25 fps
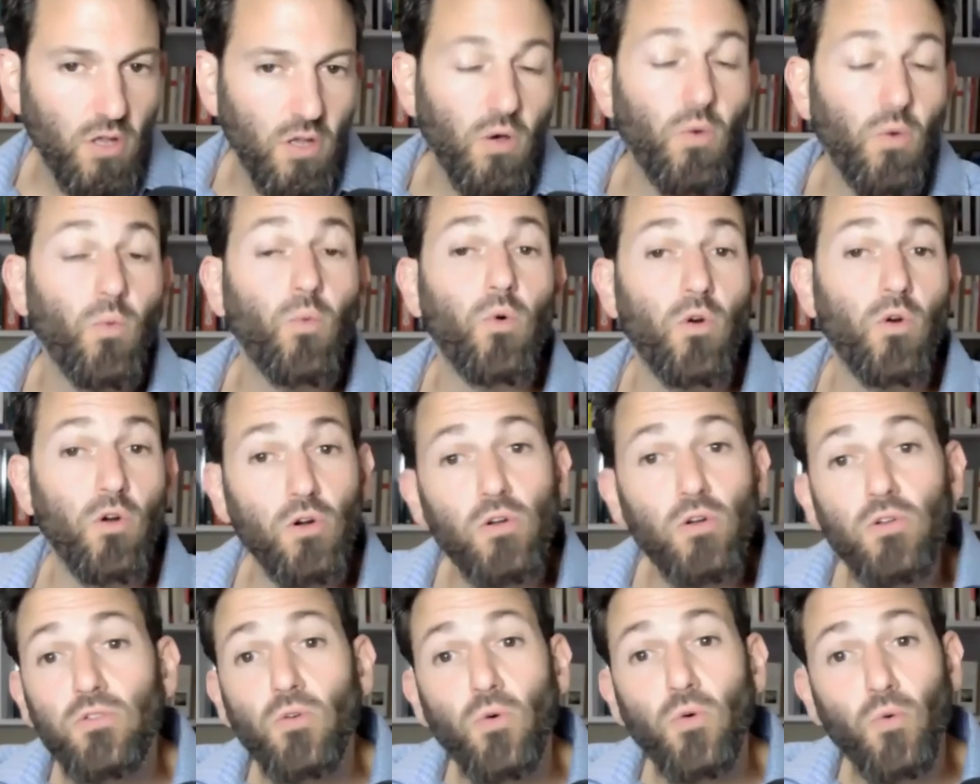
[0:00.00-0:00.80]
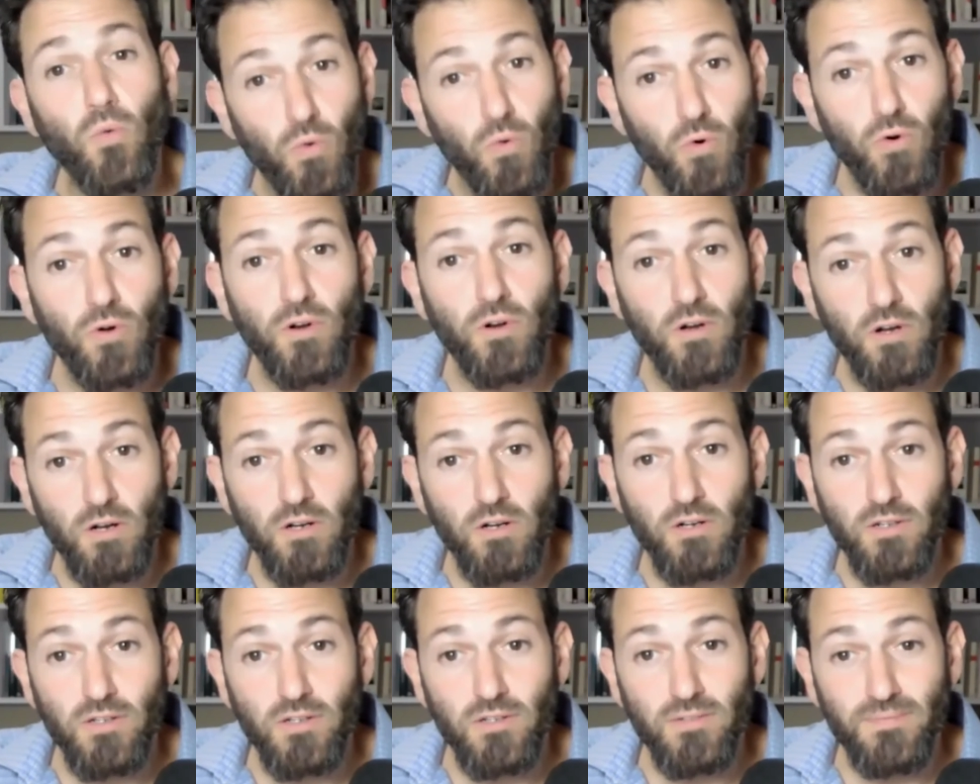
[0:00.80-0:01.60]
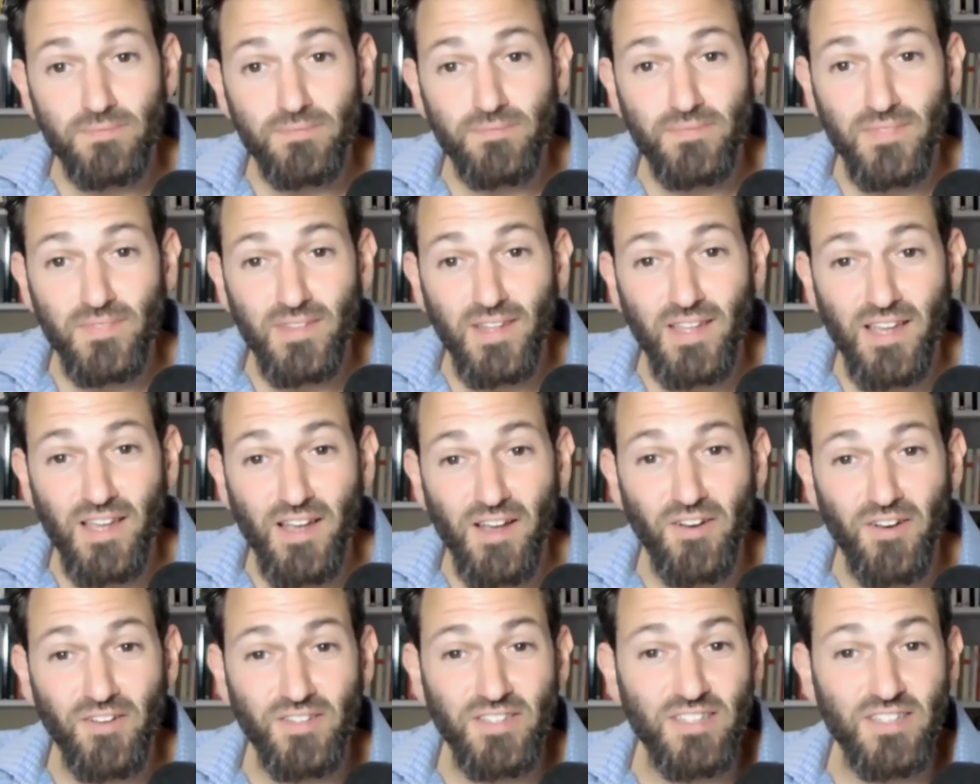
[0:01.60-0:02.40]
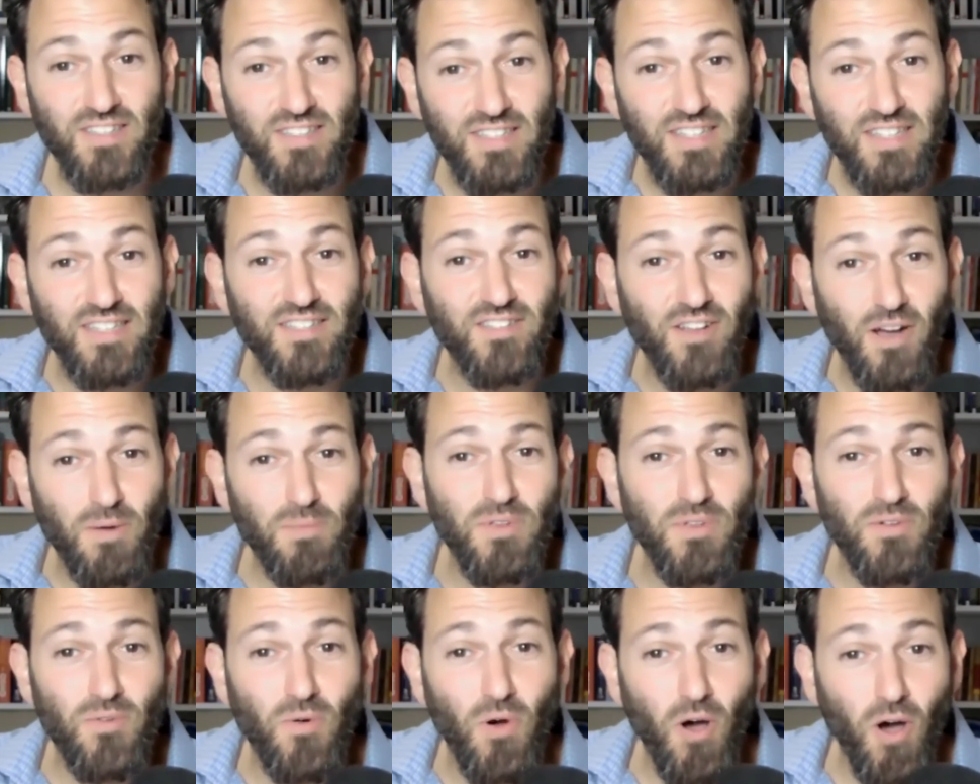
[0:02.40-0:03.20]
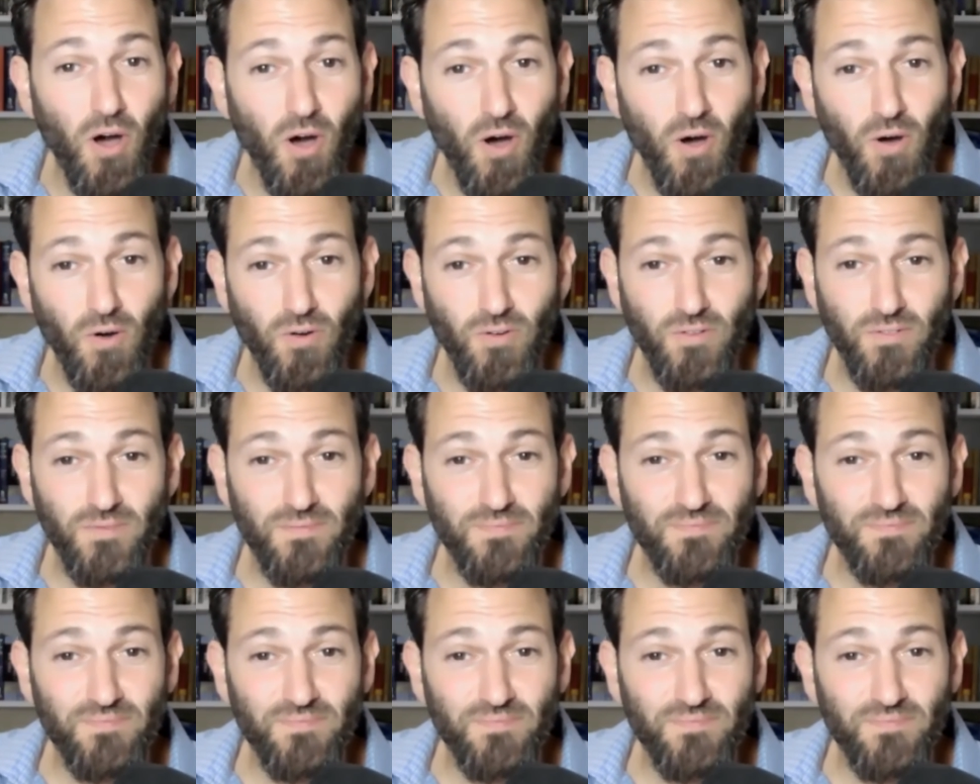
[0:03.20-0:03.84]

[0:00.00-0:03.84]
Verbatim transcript: world order. And the great DWO. Reset. I